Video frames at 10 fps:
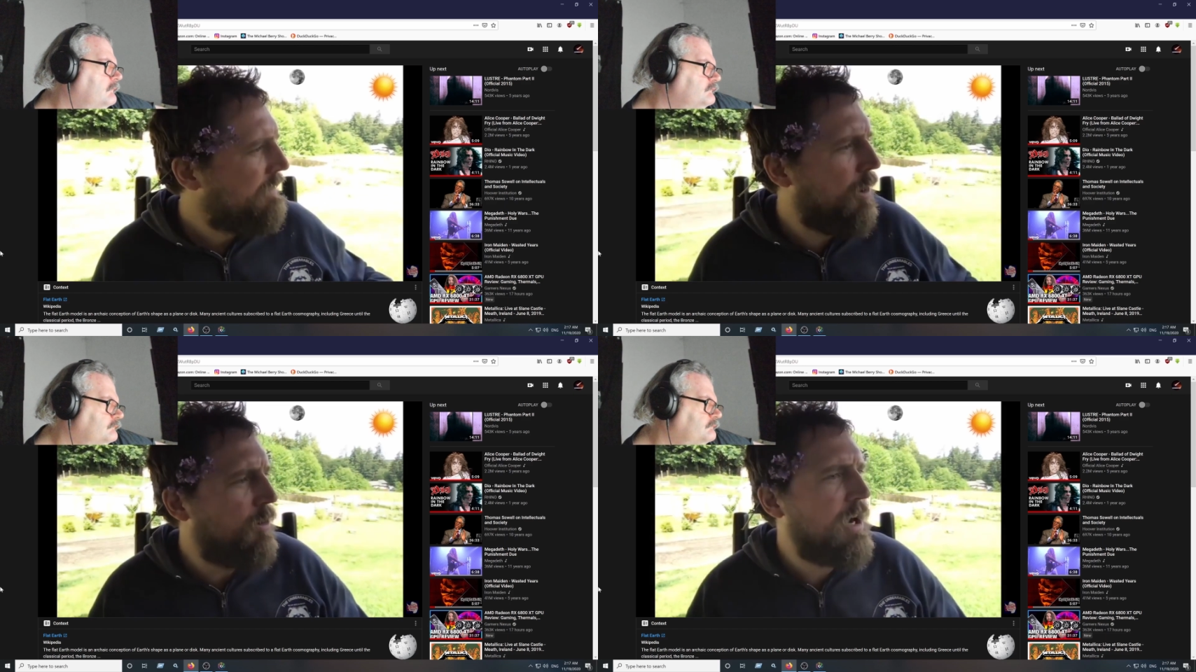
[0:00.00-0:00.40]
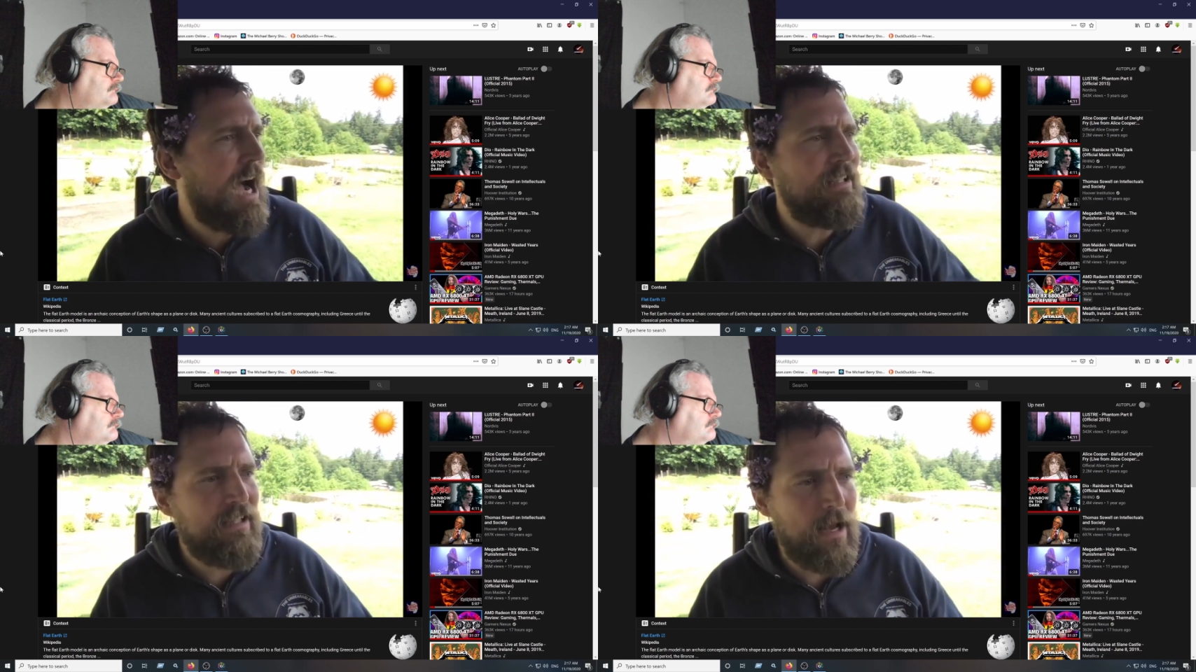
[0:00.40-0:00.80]
Speaker 1: the whole
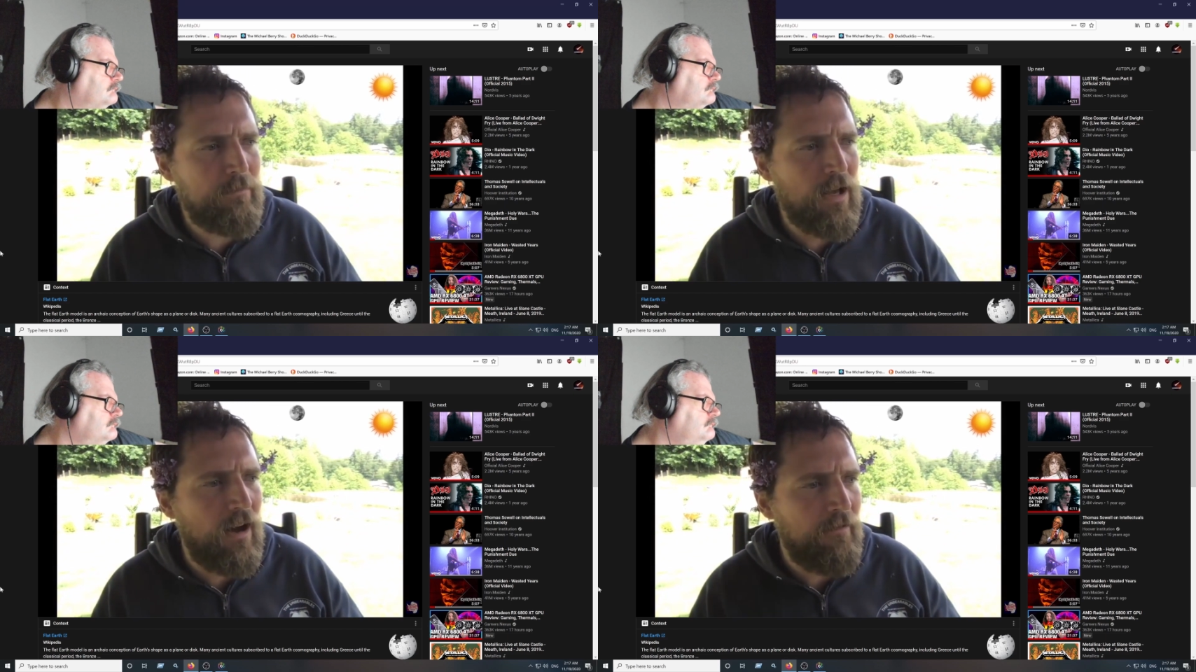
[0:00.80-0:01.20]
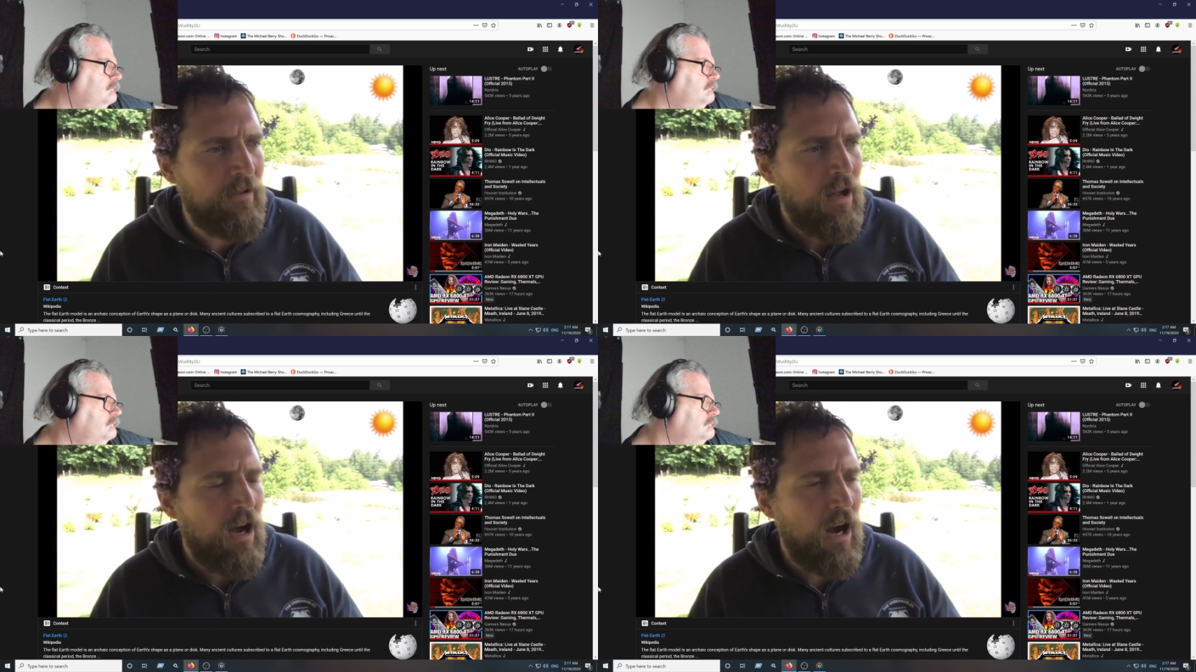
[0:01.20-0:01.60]
concept of
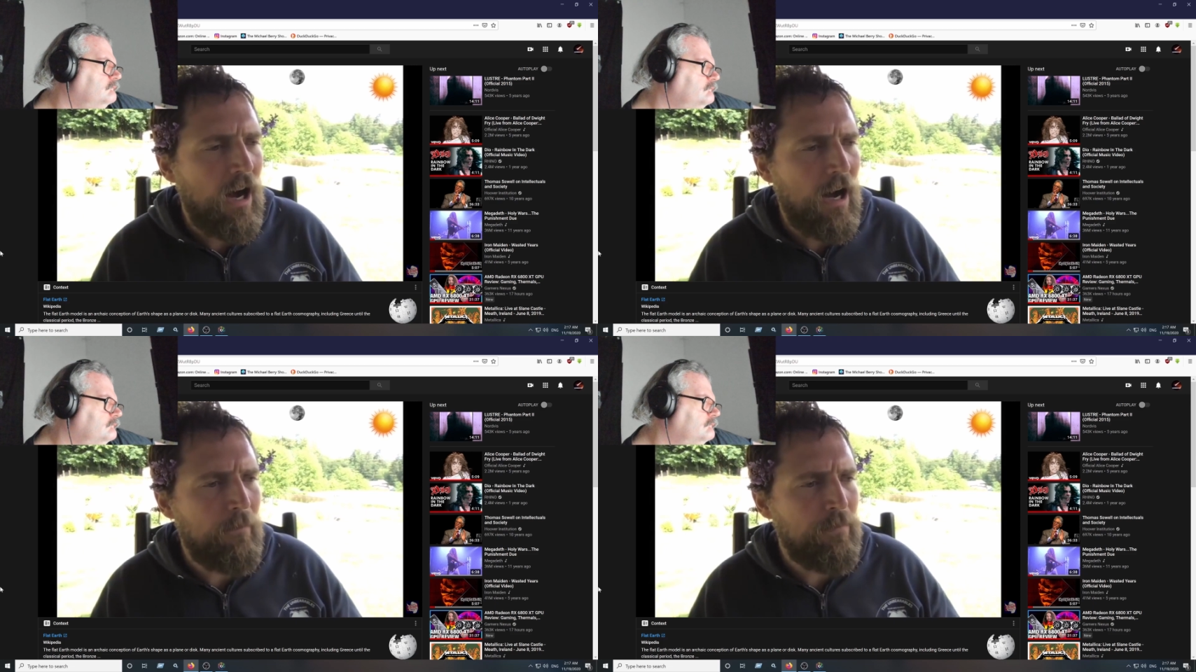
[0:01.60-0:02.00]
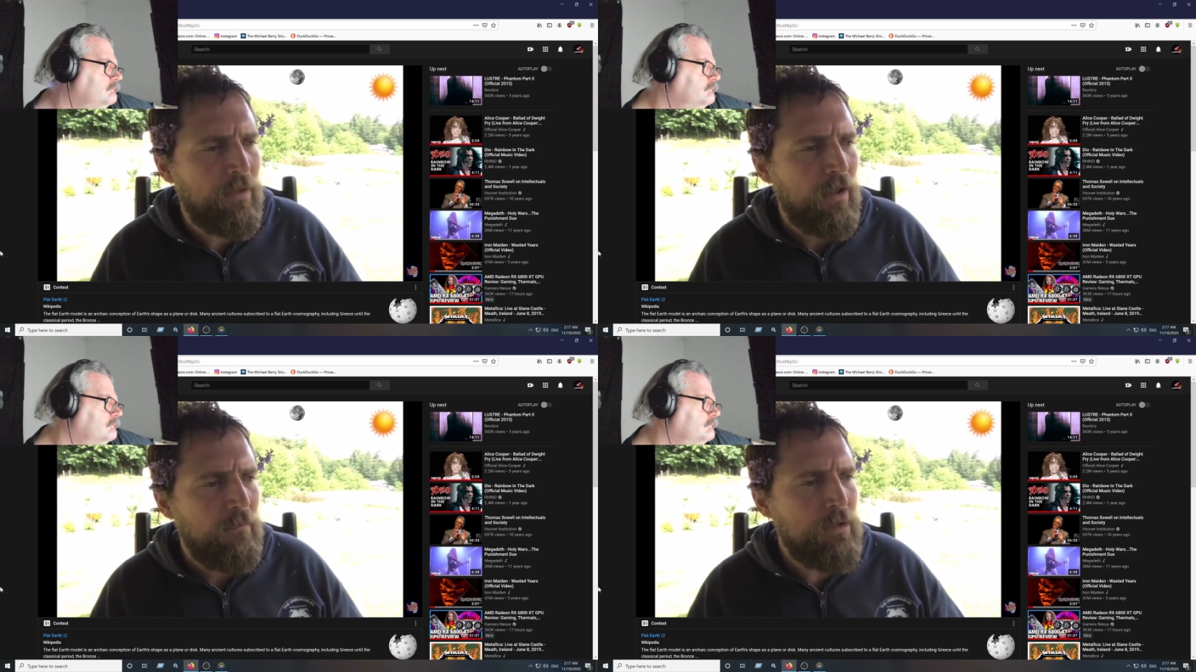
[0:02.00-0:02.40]
um,
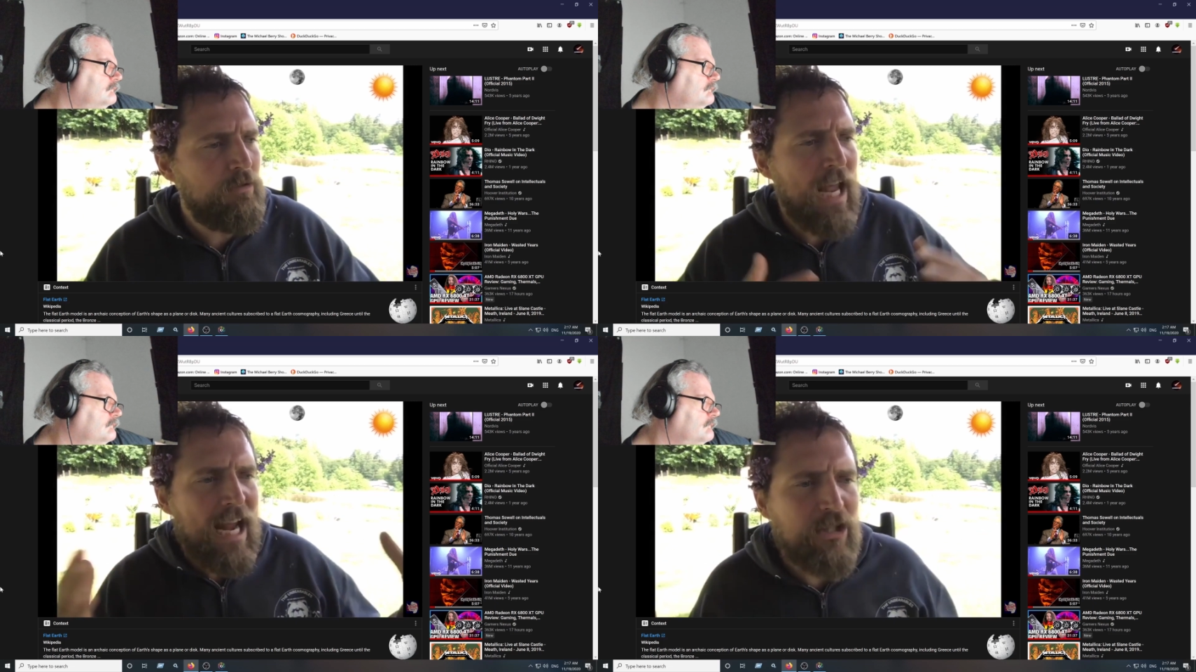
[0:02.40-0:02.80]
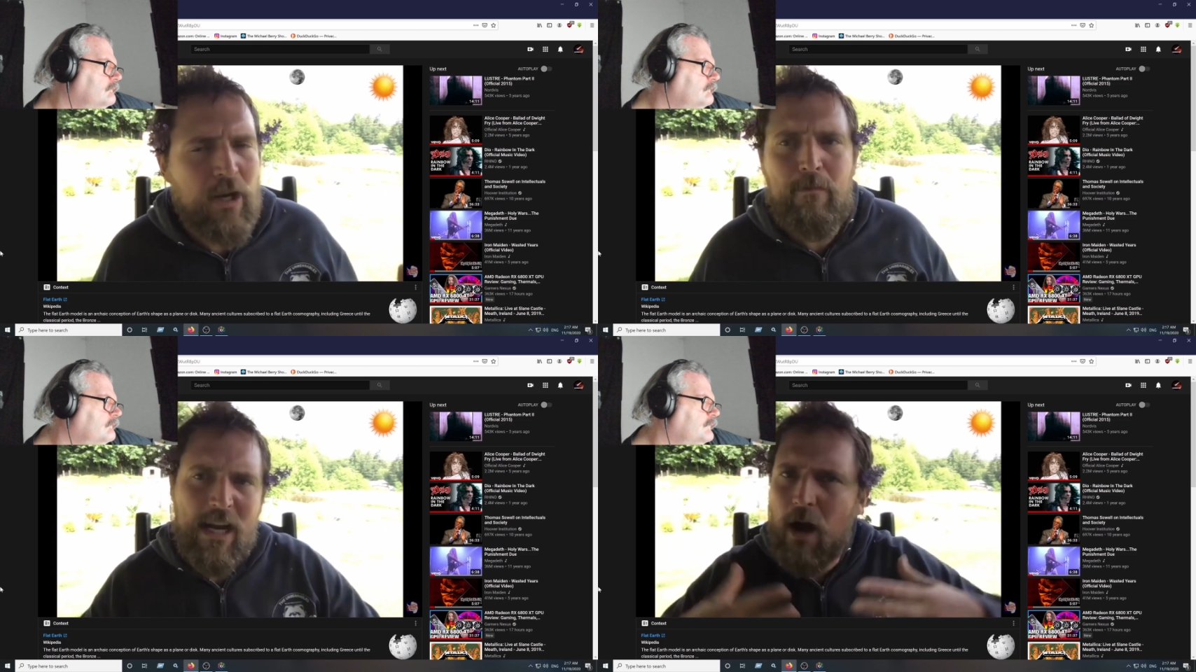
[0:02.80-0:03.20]

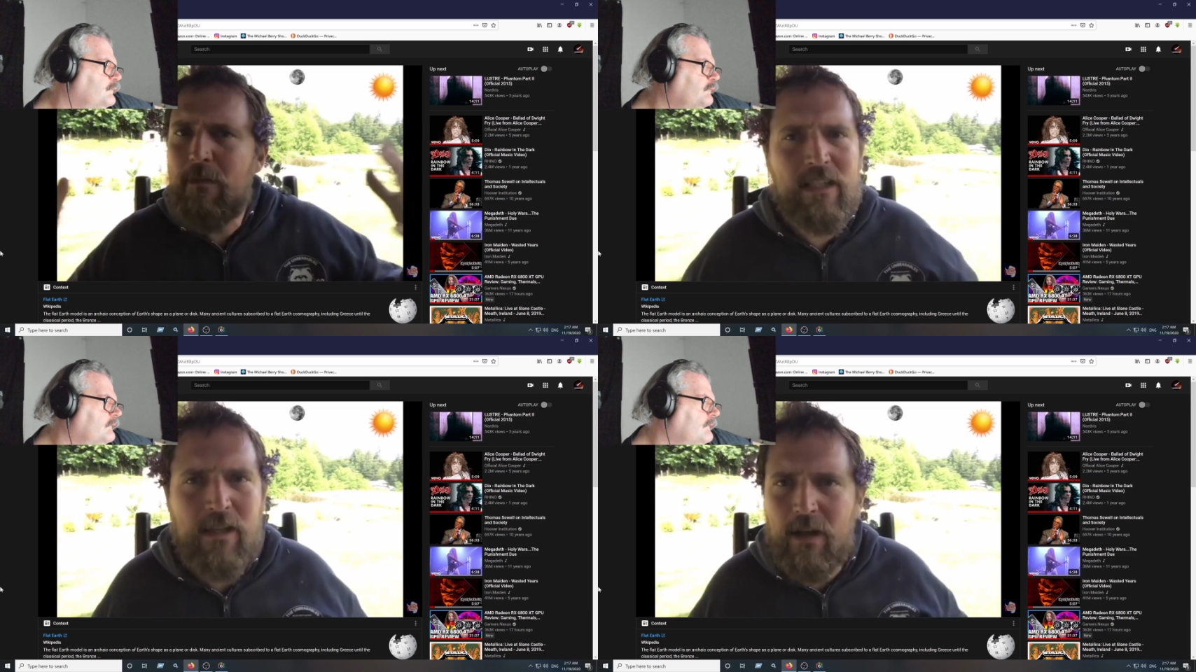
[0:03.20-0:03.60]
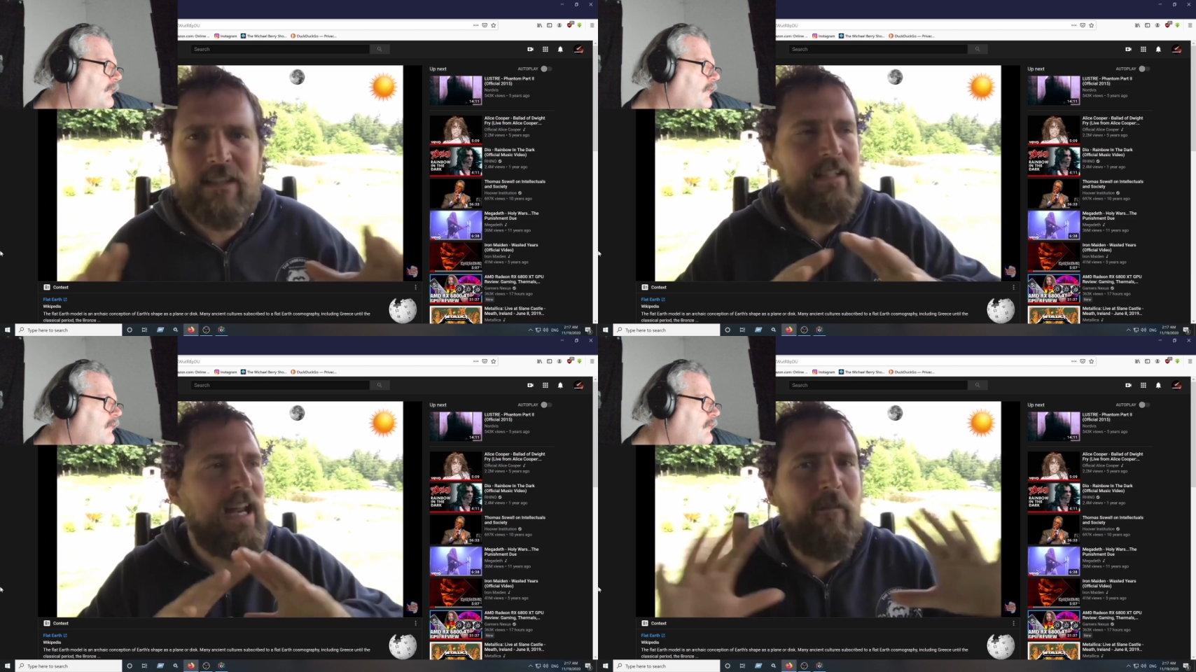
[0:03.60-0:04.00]
mutation becoming something.
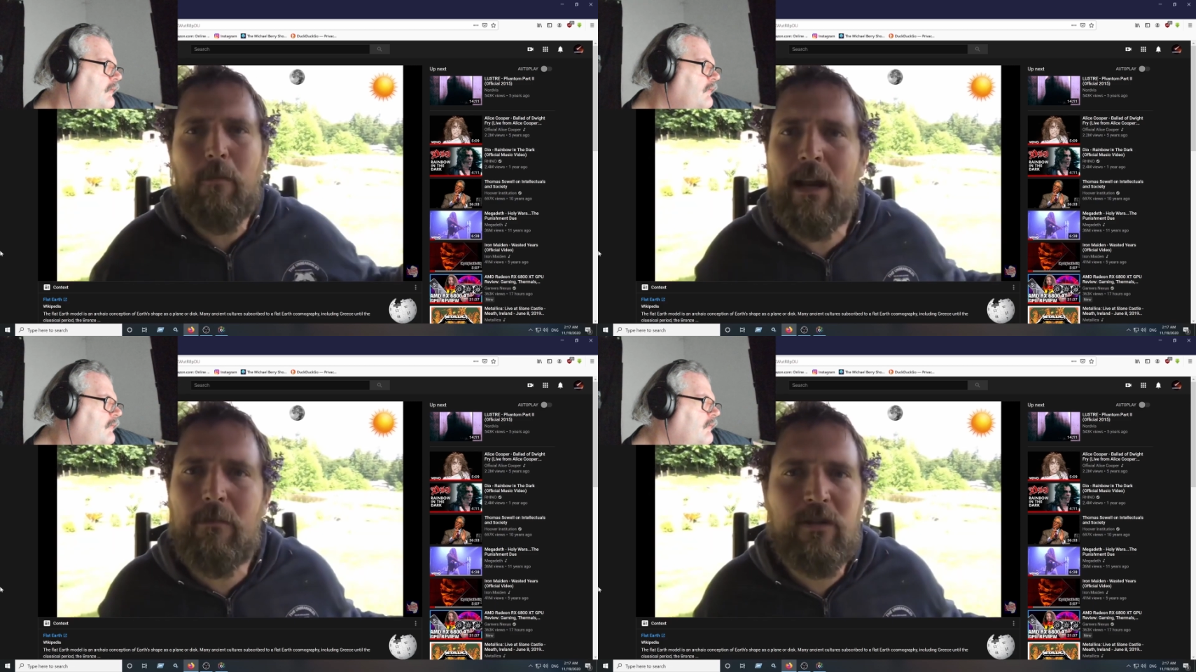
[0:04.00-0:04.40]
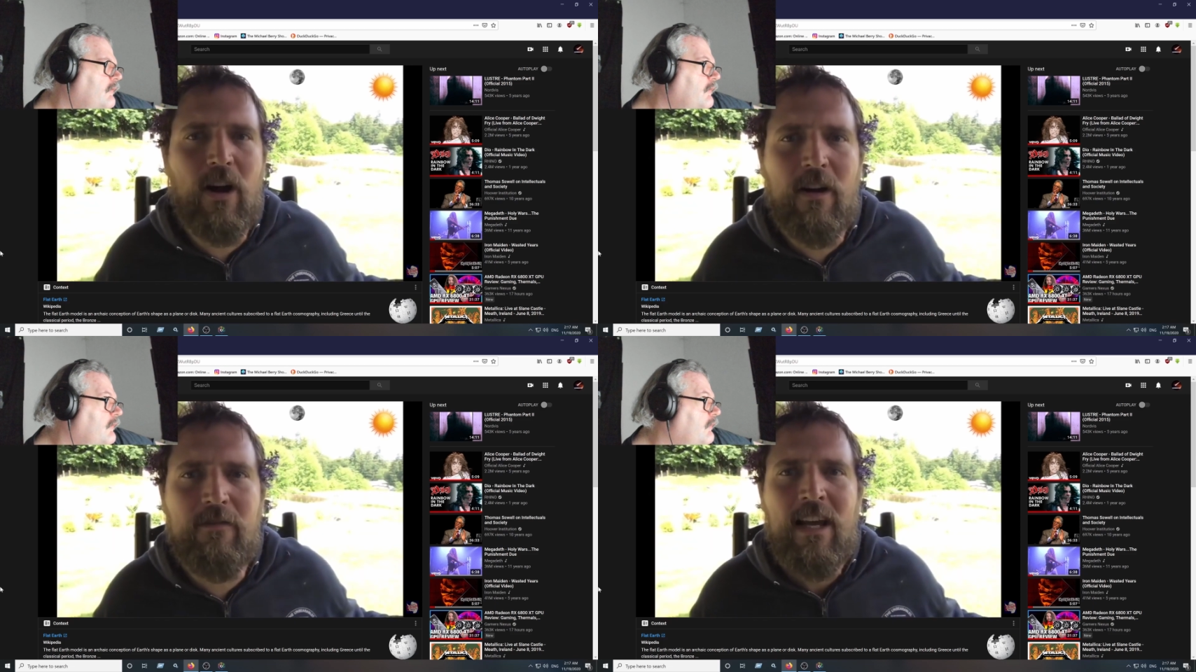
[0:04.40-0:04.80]
It's never been
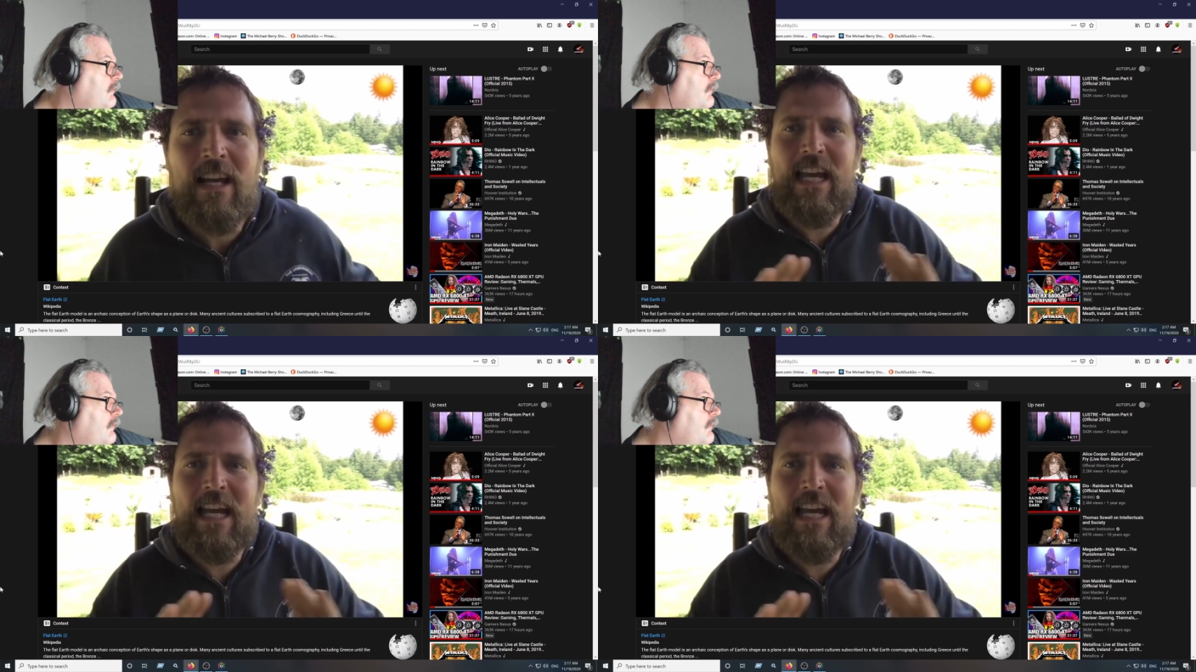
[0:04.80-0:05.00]
observed.